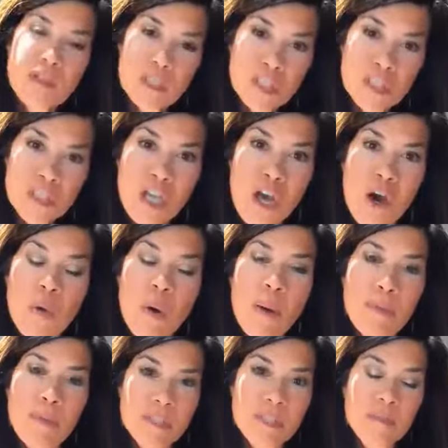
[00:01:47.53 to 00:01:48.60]
So a
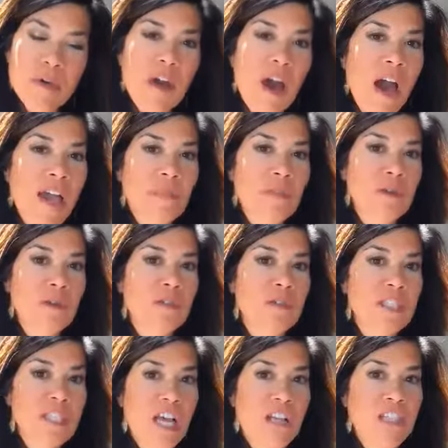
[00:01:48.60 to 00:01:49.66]
person with high emotional
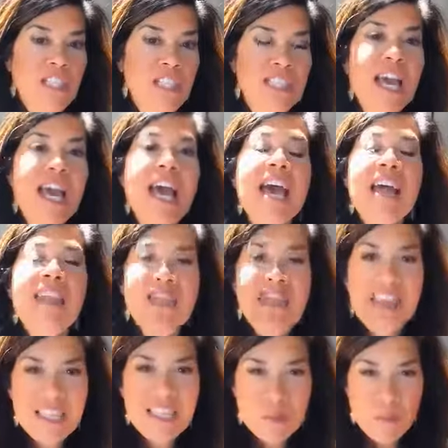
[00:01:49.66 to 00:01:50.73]
intelligence
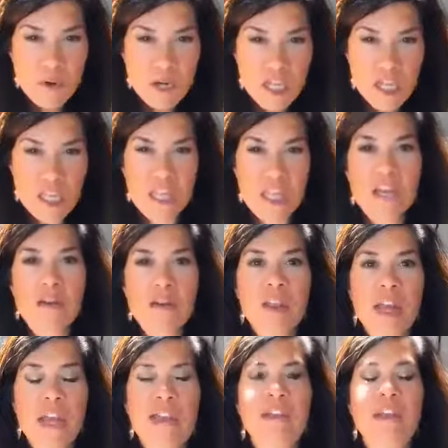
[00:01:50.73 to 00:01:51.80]
thinks more
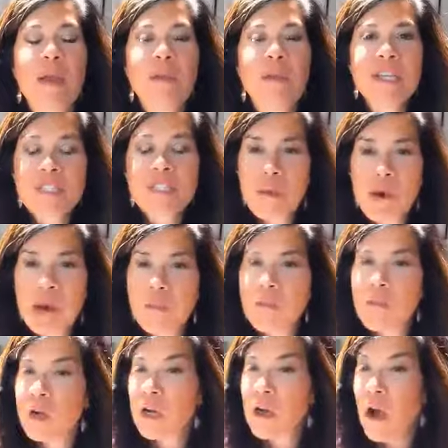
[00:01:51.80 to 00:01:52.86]
clearly. They respond
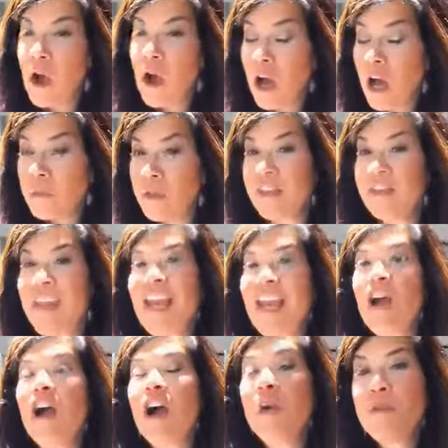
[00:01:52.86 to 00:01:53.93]
more calmly. They
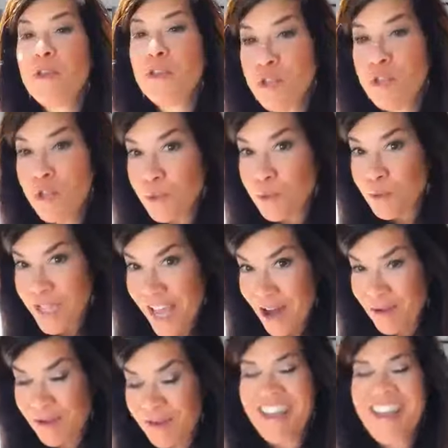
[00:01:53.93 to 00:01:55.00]
calm you
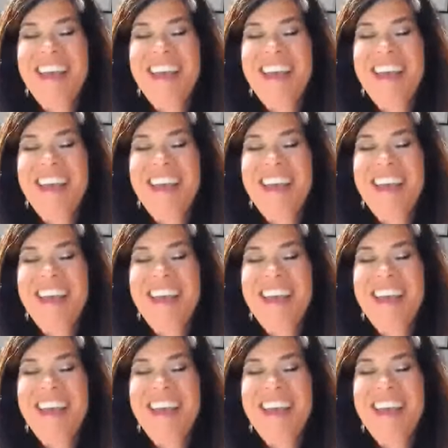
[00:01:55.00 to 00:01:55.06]
down.